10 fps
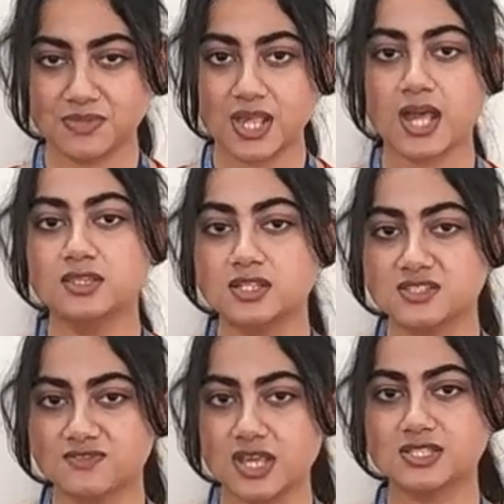and these
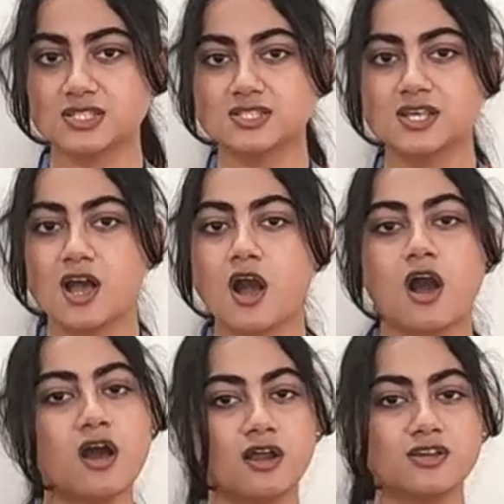phrases
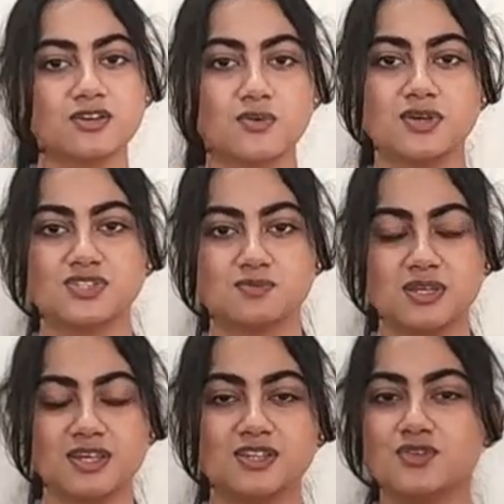are going to
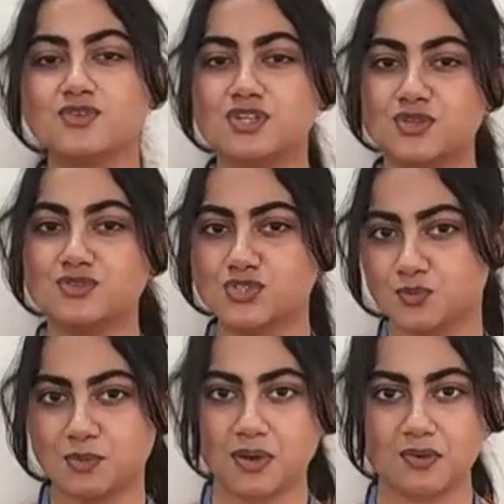be your new
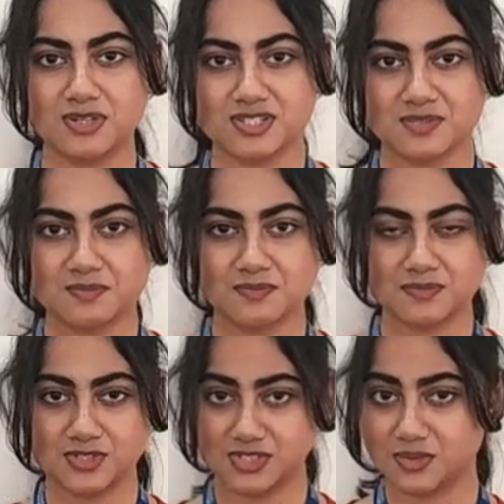superpowers.
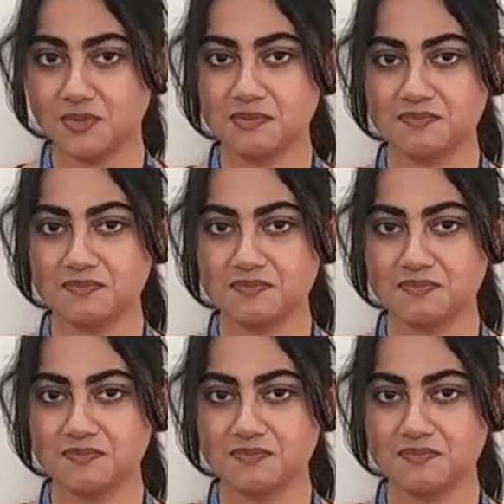So,